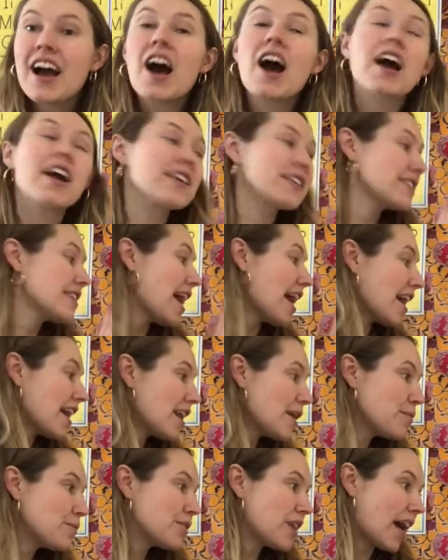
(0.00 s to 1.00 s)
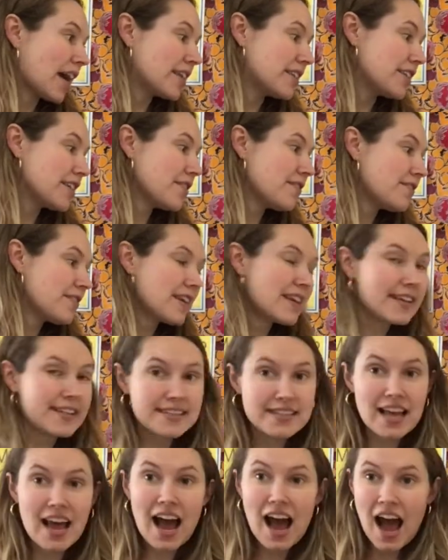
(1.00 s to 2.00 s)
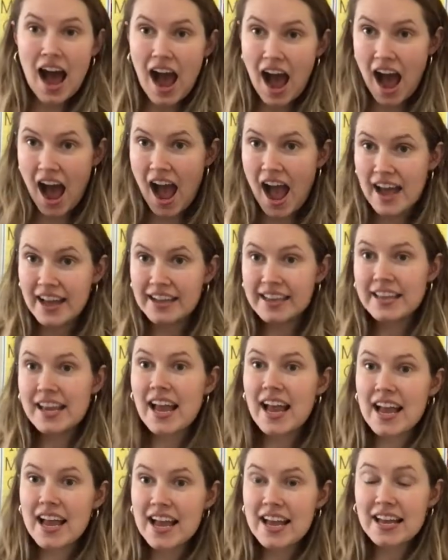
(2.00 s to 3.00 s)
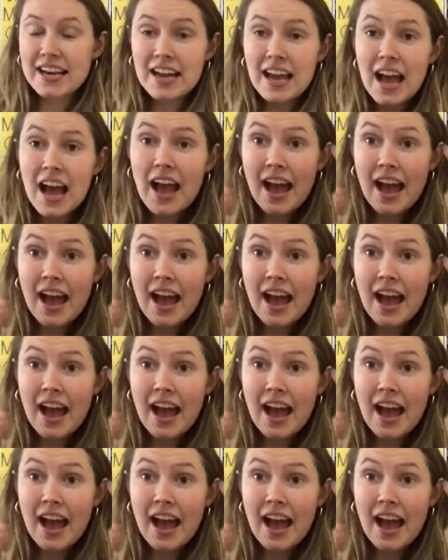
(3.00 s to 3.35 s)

Our second objective is I can